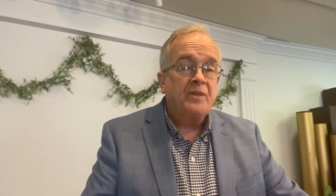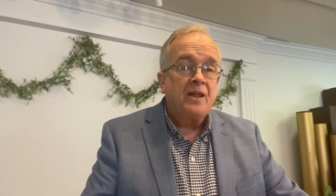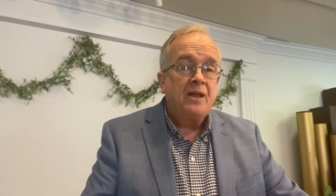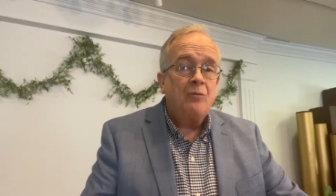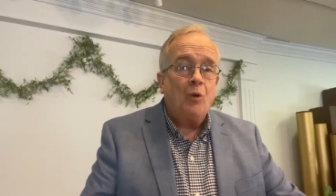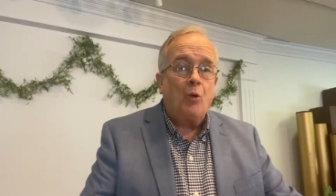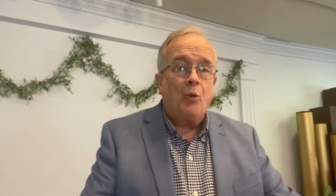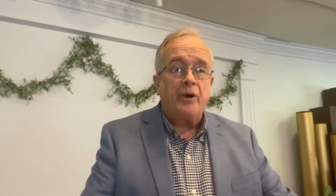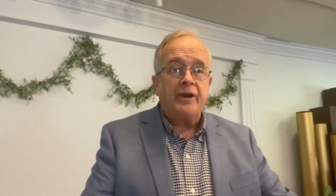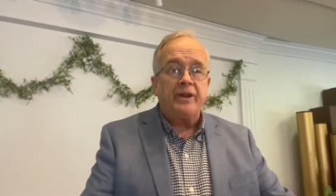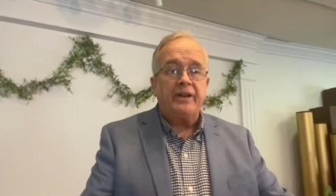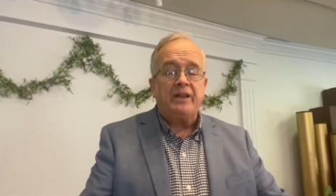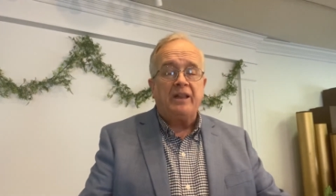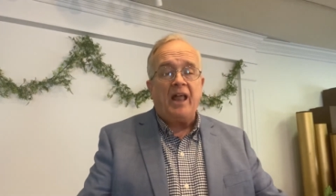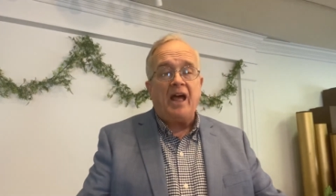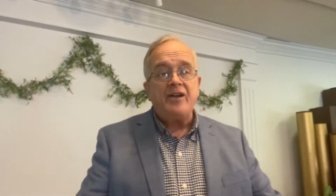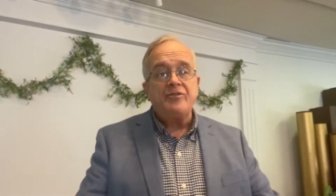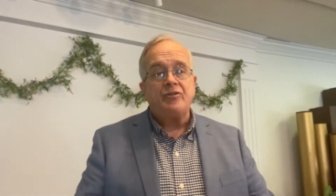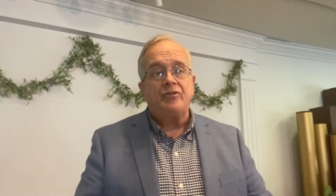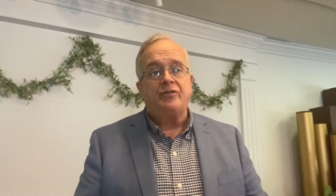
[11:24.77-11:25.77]
Well, what did
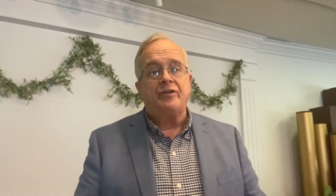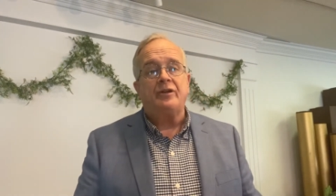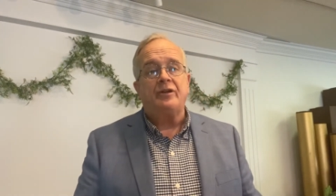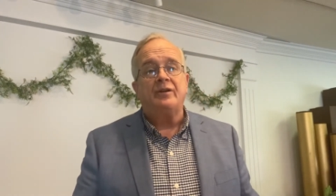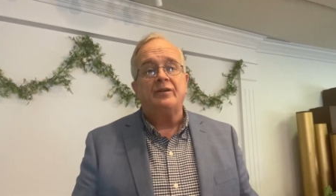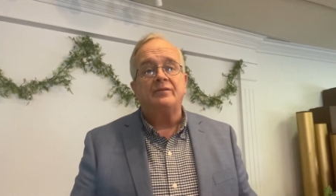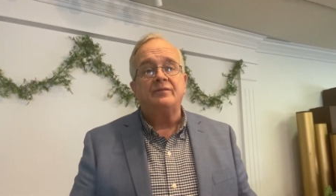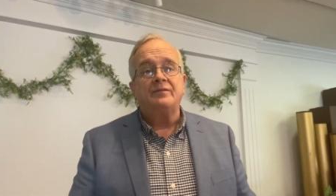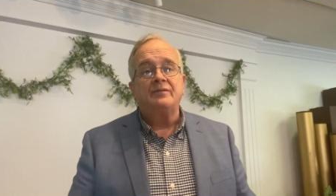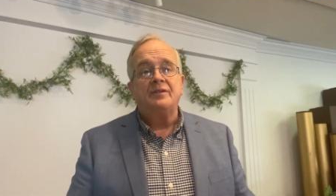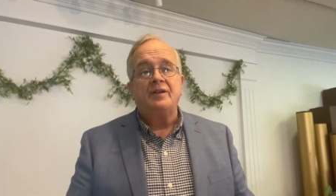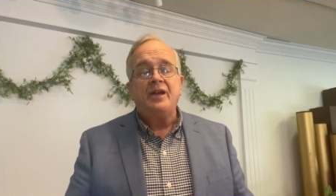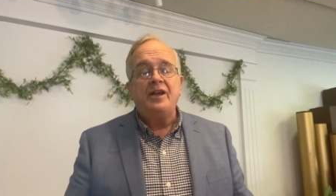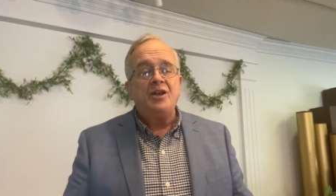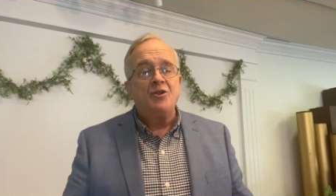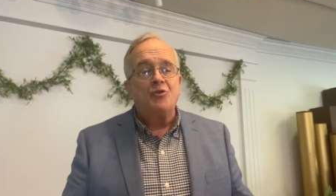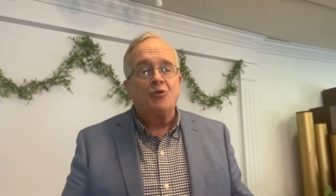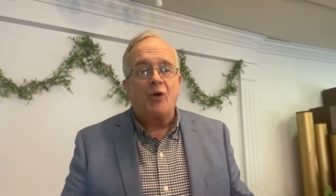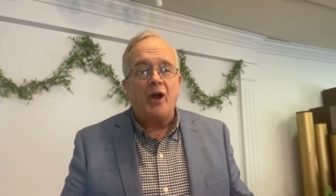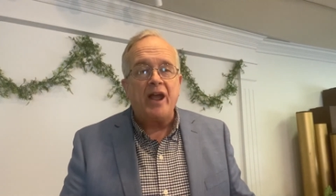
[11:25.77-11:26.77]
Elijah do? He
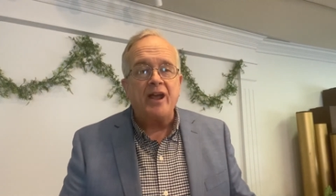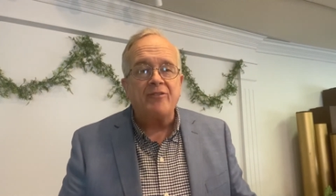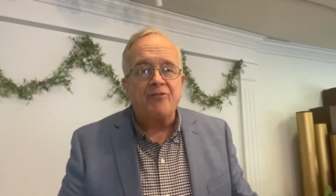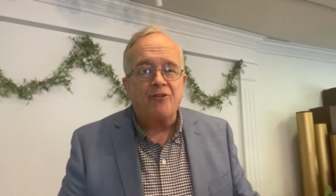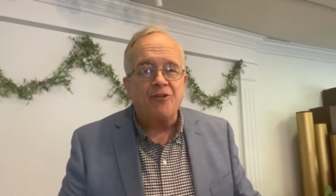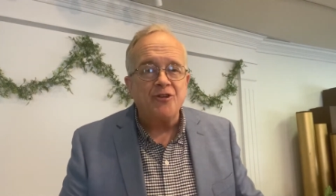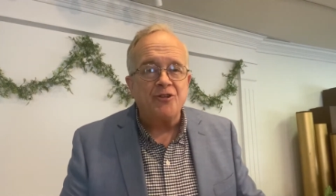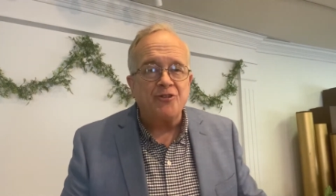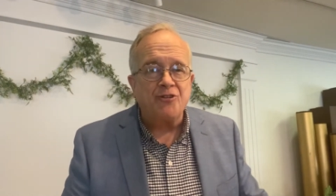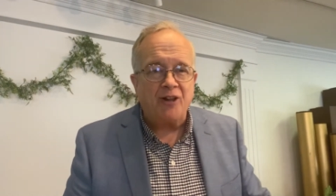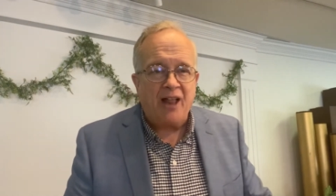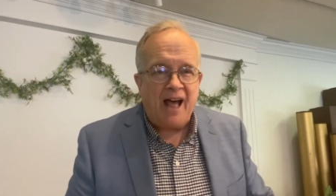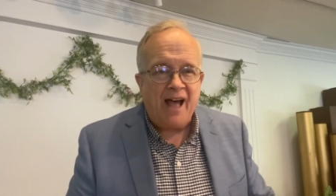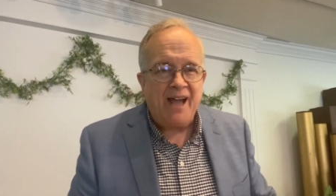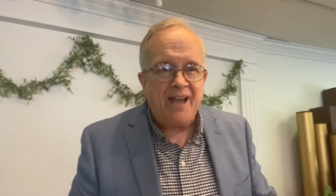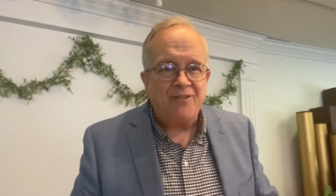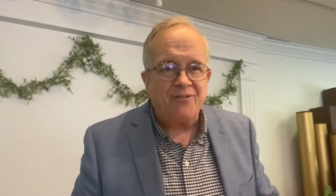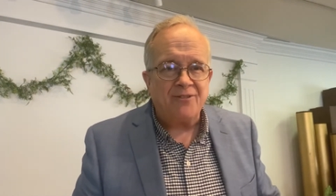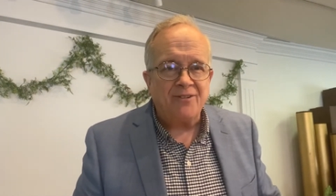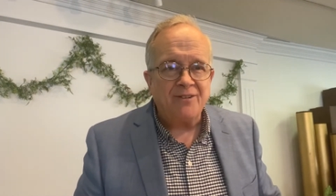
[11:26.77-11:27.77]
ran for his
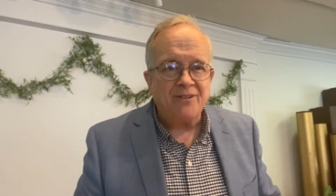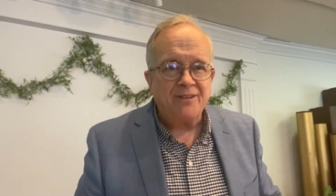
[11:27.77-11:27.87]
life.